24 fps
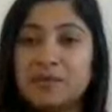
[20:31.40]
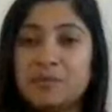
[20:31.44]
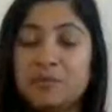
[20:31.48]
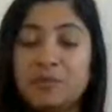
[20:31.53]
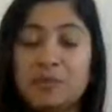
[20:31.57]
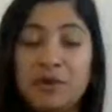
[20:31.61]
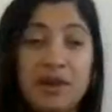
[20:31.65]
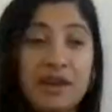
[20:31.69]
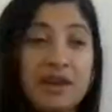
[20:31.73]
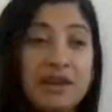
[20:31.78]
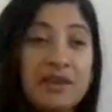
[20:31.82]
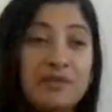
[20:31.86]
a
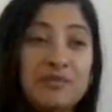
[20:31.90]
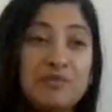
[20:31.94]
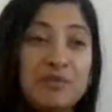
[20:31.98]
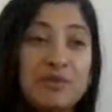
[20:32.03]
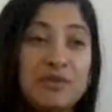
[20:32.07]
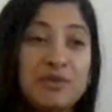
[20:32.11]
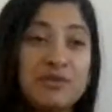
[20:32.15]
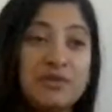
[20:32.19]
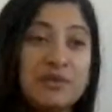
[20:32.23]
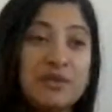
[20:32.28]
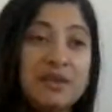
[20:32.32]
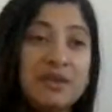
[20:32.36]
break in
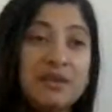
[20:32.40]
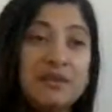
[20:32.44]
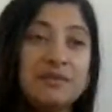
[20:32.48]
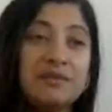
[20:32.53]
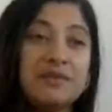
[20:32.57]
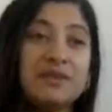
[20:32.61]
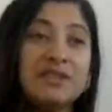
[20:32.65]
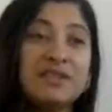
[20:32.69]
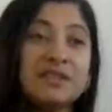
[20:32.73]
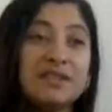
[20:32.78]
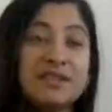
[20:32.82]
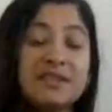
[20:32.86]
between.
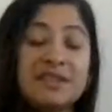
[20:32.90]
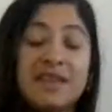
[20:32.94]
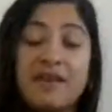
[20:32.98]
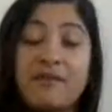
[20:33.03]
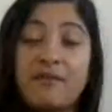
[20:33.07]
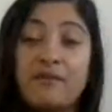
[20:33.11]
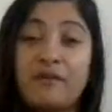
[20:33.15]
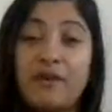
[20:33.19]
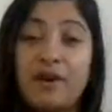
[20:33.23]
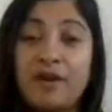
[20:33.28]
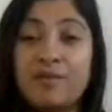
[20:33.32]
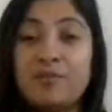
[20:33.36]
We just
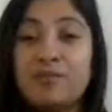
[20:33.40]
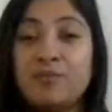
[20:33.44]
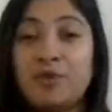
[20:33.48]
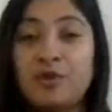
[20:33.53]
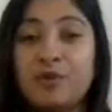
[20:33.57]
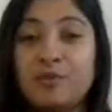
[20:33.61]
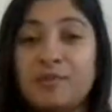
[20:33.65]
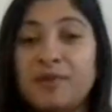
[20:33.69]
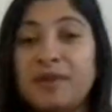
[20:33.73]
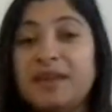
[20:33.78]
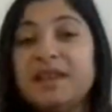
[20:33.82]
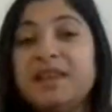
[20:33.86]
have 1
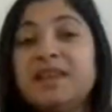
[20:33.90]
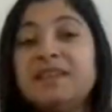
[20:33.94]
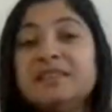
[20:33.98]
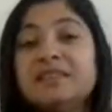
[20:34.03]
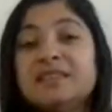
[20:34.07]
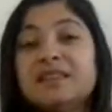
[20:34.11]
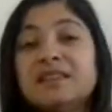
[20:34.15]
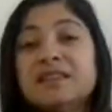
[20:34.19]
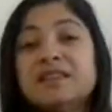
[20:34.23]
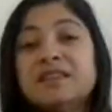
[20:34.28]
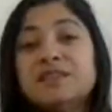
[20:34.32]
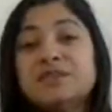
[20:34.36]
more minute
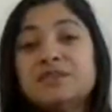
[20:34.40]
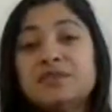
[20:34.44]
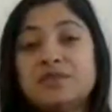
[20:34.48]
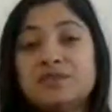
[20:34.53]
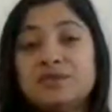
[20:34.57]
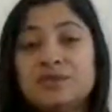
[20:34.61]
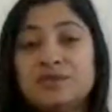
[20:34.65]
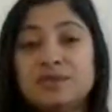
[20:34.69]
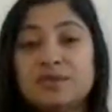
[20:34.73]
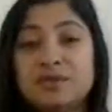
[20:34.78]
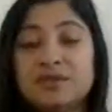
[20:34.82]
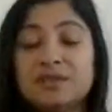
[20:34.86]
to
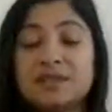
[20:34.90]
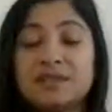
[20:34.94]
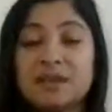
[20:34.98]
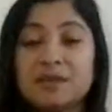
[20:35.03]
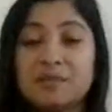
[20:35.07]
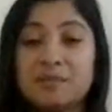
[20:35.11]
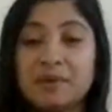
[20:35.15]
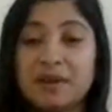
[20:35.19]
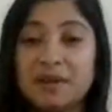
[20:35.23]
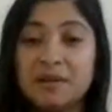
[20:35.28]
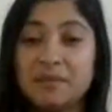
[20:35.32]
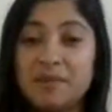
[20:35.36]
do this
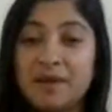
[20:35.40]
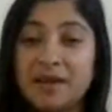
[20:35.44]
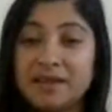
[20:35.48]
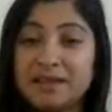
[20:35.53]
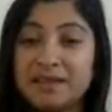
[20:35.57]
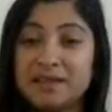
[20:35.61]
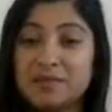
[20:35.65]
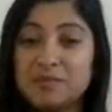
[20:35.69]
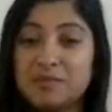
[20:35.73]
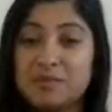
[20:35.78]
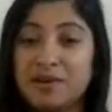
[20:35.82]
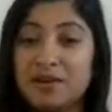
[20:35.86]

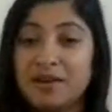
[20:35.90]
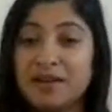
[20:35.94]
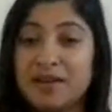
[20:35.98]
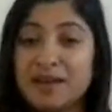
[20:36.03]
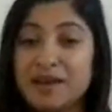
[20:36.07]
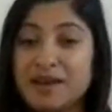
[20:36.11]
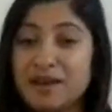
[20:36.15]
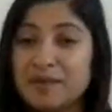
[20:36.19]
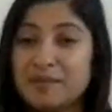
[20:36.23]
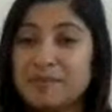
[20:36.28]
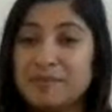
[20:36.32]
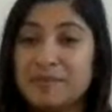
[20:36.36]
Kapalbhati
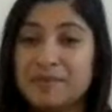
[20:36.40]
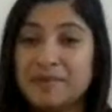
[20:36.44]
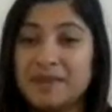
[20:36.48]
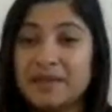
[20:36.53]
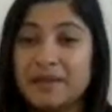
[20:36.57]
pranayam.